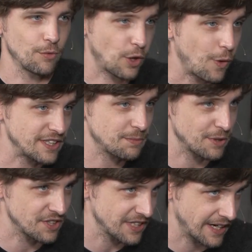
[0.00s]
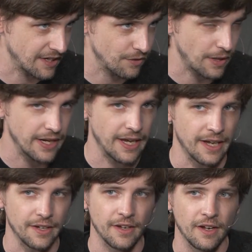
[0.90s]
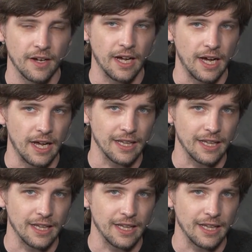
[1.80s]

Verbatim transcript: requests per second, right? And uh,